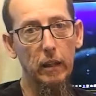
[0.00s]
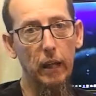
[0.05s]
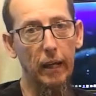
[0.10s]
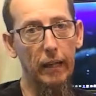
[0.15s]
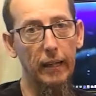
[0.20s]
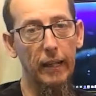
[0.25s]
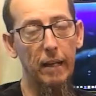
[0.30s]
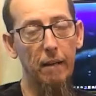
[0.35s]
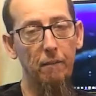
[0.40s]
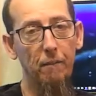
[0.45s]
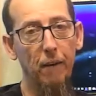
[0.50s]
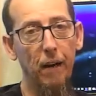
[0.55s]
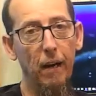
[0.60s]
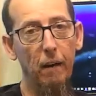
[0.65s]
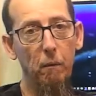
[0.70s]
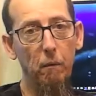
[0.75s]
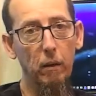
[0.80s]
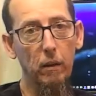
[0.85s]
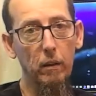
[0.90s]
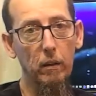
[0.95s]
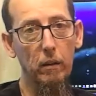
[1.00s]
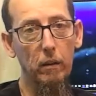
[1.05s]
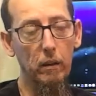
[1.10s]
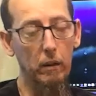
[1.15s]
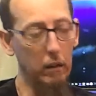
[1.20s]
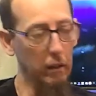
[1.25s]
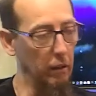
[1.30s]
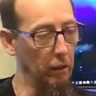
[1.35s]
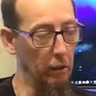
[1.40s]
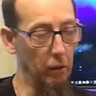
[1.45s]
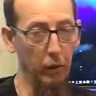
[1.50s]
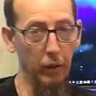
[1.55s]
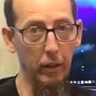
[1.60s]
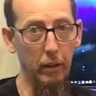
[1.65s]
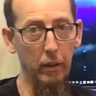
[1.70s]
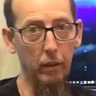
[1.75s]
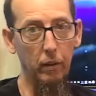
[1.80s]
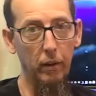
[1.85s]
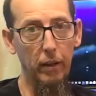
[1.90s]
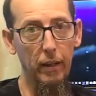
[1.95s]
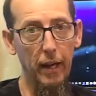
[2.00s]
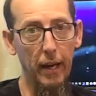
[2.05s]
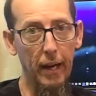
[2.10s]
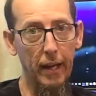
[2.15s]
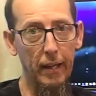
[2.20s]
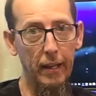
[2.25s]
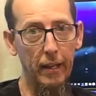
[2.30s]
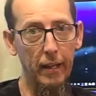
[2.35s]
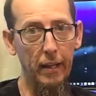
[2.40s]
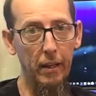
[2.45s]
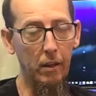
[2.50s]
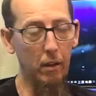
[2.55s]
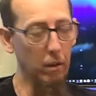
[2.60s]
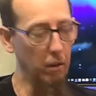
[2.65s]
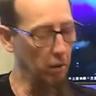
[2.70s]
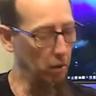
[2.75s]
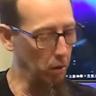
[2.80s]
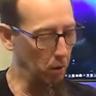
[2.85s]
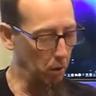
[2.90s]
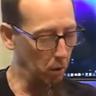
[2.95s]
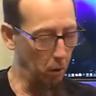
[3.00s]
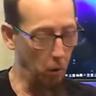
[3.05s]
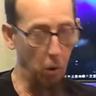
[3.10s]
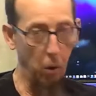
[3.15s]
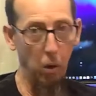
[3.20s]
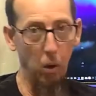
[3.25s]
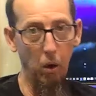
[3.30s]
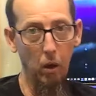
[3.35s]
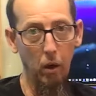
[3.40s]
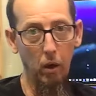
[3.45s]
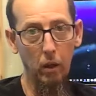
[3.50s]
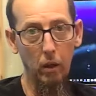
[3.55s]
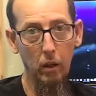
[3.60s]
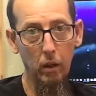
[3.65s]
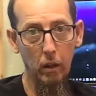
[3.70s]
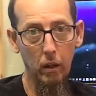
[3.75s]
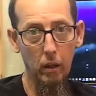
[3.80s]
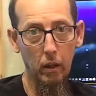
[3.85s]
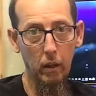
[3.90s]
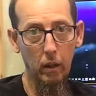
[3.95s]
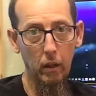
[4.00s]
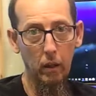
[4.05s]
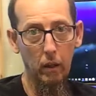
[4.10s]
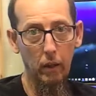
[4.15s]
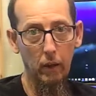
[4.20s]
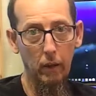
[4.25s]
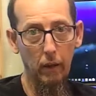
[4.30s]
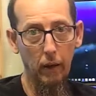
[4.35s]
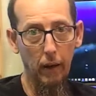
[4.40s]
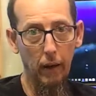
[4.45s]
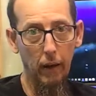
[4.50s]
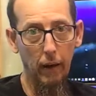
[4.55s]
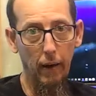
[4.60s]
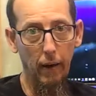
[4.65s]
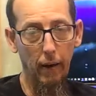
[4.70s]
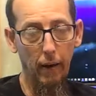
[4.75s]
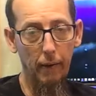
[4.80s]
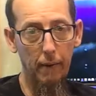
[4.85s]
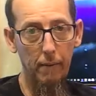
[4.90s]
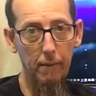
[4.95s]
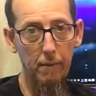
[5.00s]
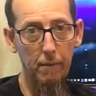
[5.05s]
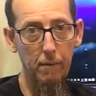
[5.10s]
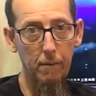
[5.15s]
I can't find one. A 390 or even